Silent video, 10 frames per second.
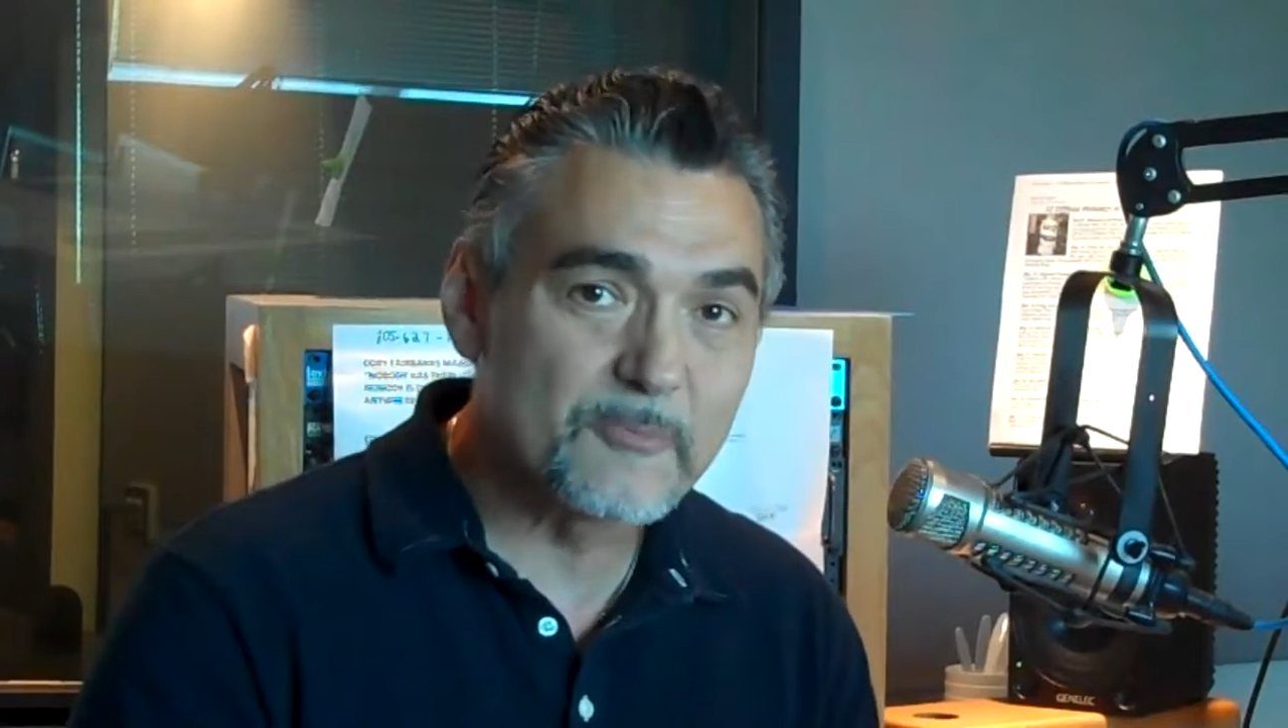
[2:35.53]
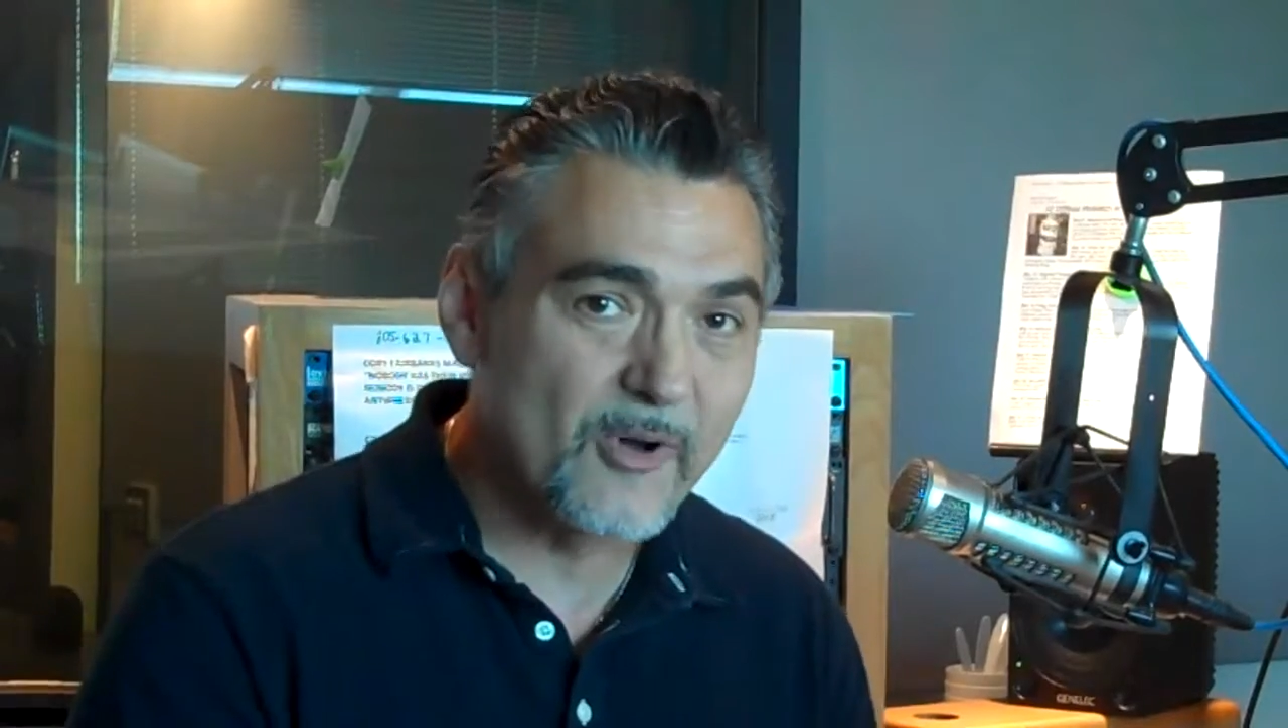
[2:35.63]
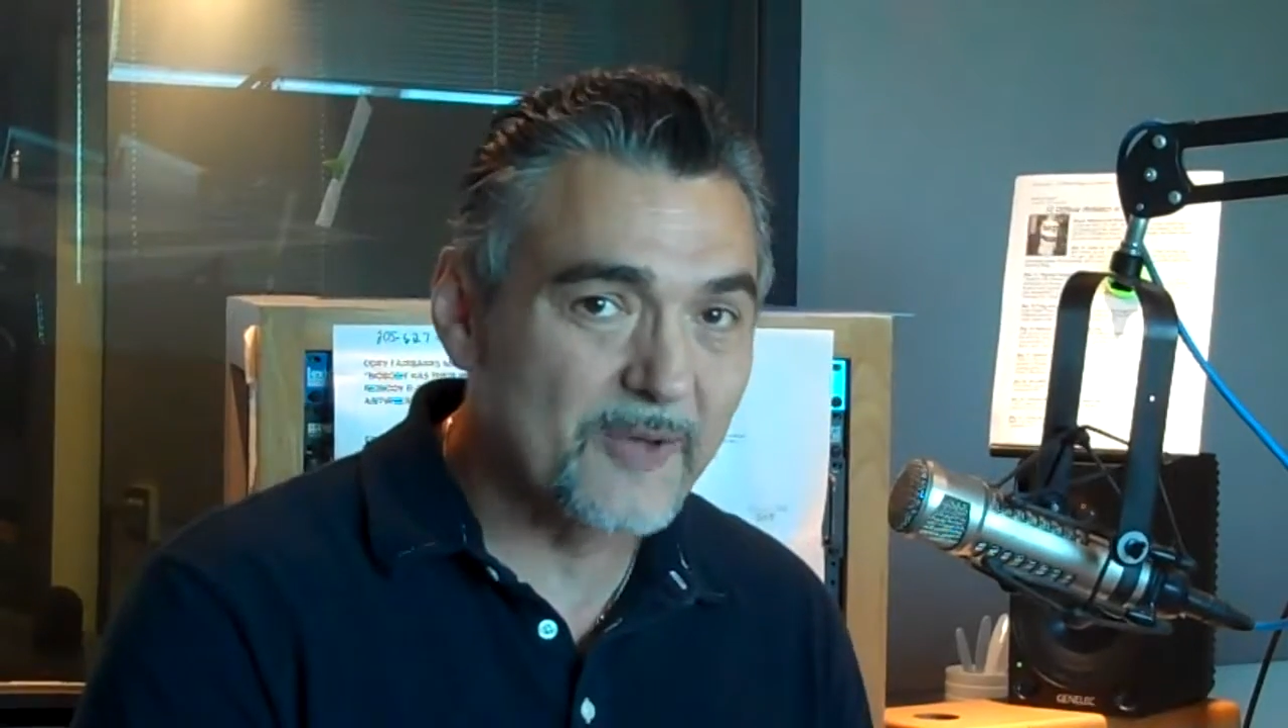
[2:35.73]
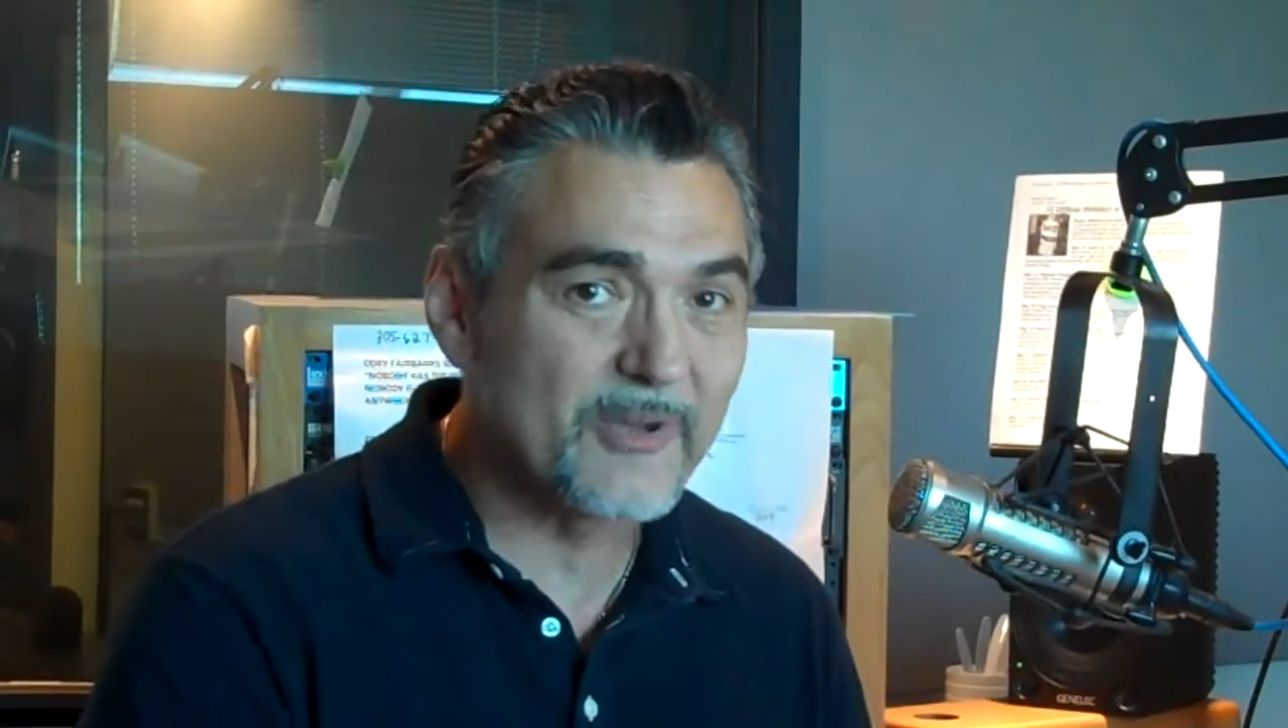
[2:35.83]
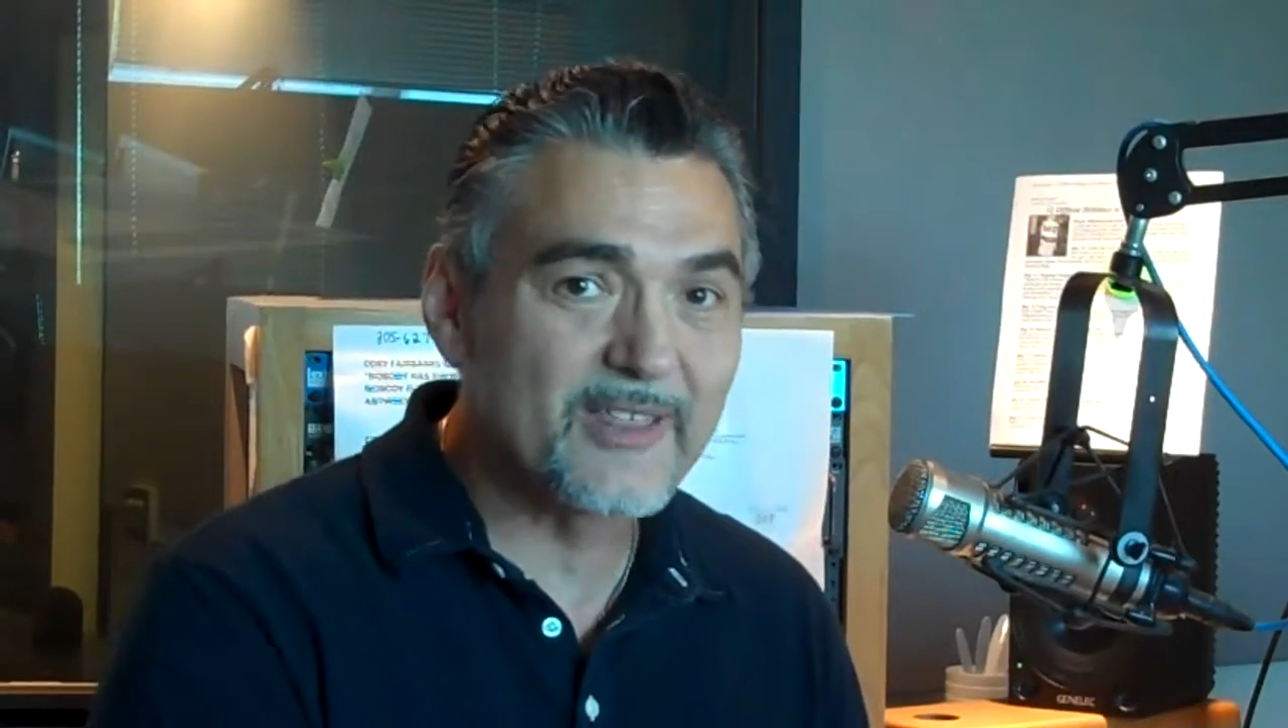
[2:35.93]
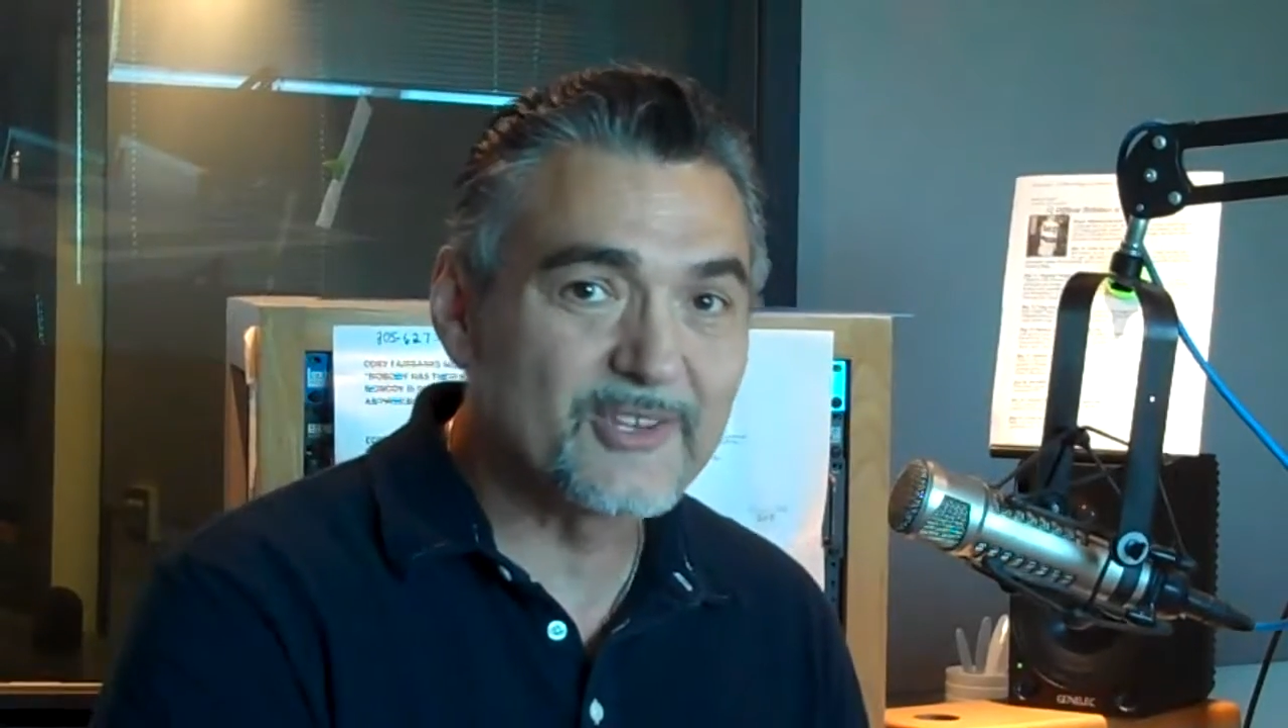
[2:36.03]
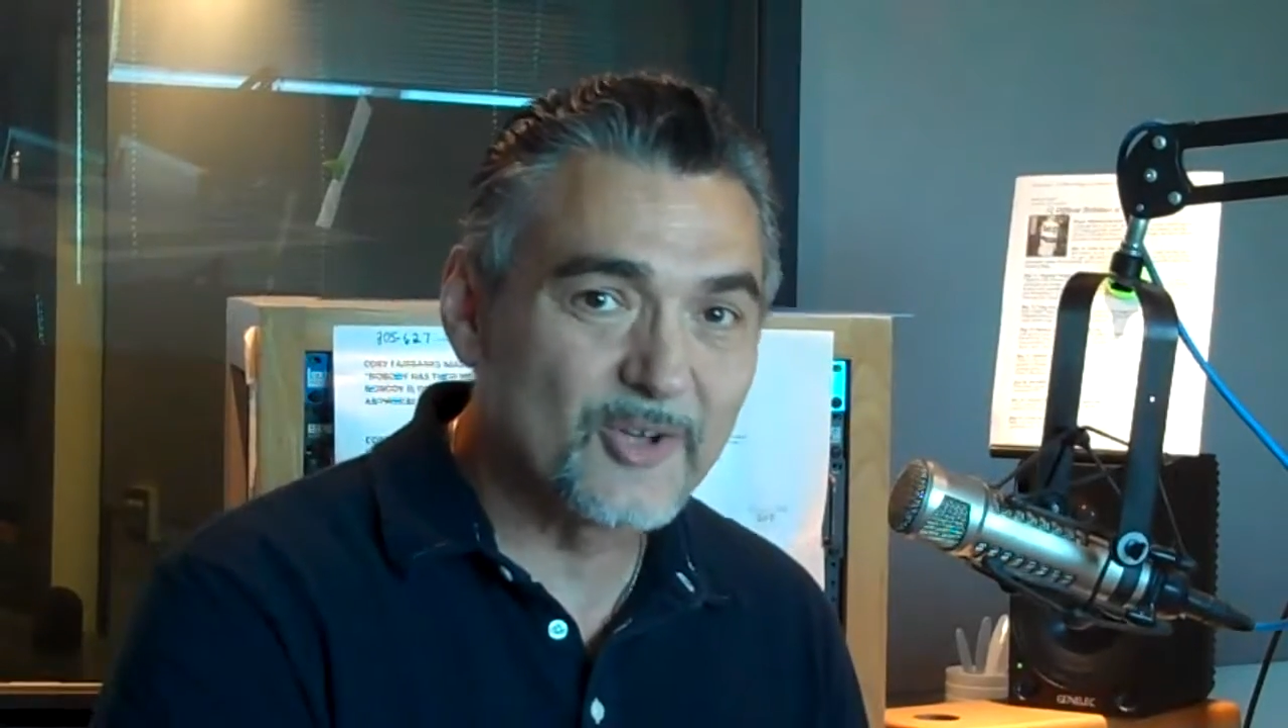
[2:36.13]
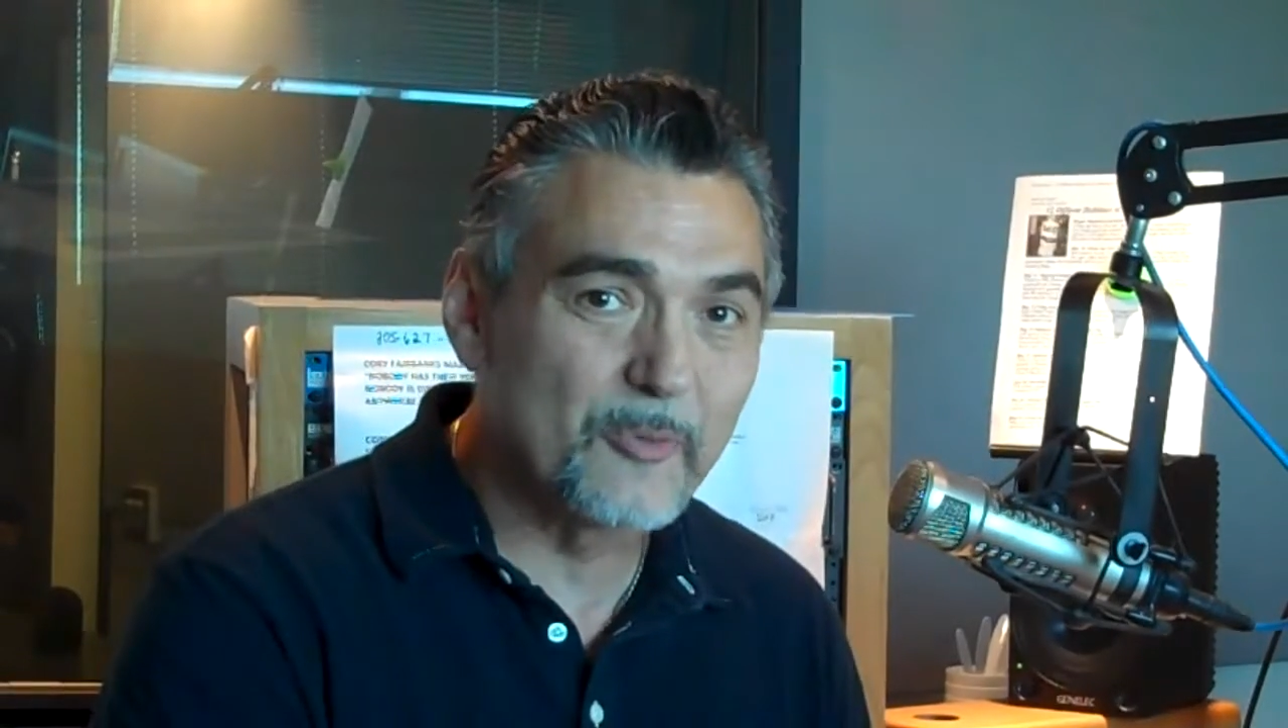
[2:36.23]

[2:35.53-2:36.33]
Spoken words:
upon by these